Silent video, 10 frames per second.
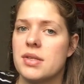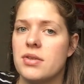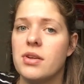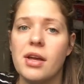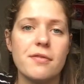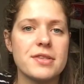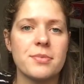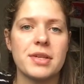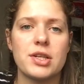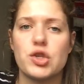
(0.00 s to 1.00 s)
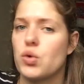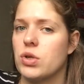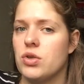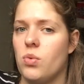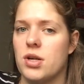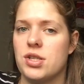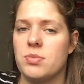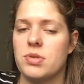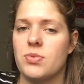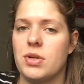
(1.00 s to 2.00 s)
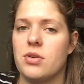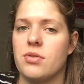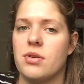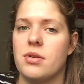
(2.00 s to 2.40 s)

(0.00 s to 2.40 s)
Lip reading: So do you have something short to watch in between all